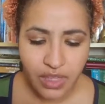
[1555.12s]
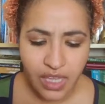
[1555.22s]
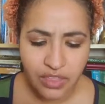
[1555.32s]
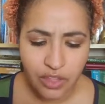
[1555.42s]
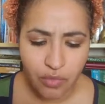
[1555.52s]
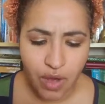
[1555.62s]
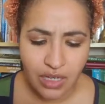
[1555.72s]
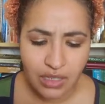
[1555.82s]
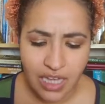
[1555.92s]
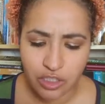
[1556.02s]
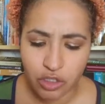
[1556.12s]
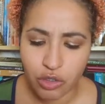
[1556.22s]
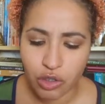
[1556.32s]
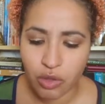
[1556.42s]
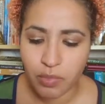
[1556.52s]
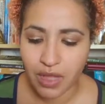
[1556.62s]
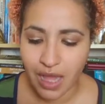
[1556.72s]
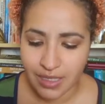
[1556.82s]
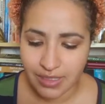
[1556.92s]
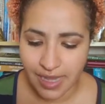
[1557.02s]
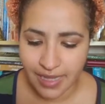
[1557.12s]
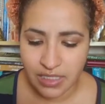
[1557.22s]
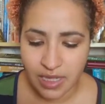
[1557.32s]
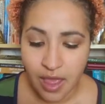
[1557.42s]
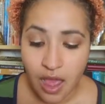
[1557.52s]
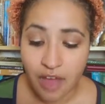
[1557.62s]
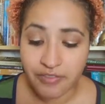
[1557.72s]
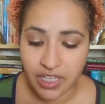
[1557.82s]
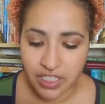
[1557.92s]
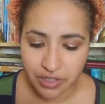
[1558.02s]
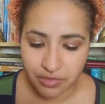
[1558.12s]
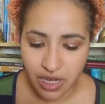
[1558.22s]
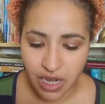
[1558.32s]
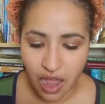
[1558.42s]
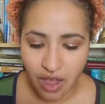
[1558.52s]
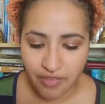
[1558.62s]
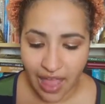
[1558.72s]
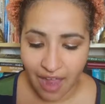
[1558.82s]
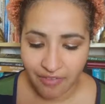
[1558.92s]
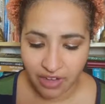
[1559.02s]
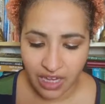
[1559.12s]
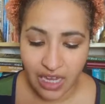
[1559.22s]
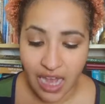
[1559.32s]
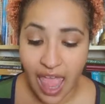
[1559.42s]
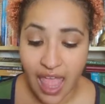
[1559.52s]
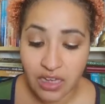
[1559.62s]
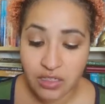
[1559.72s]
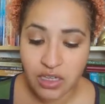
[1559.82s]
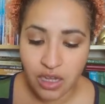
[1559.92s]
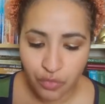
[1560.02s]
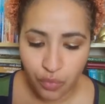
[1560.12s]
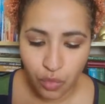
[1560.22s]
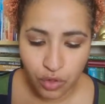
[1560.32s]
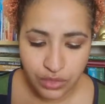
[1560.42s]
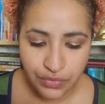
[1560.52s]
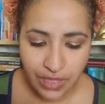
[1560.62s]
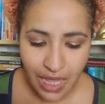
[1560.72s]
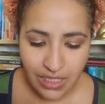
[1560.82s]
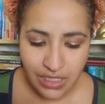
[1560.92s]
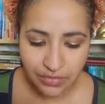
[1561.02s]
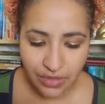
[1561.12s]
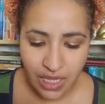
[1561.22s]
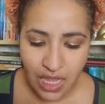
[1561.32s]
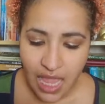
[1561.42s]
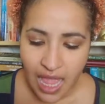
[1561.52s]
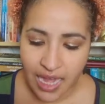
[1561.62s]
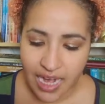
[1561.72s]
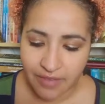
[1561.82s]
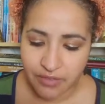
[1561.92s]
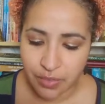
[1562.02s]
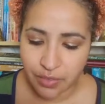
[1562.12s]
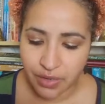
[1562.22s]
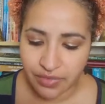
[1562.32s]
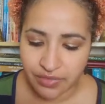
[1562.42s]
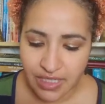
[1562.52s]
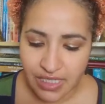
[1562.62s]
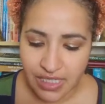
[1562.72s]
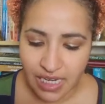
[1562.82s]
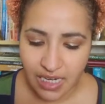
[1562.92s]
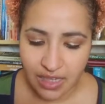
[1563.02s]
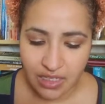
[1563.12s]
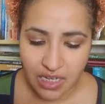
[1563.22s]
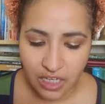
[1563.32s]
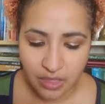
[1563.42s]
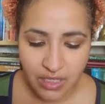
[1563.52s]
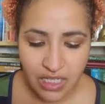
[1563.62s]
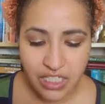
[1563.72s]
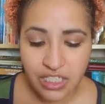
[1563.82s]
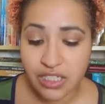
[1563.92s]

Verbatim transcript: in the chronological global context of history of African and of world philosophy, and after briefly stating the documentation,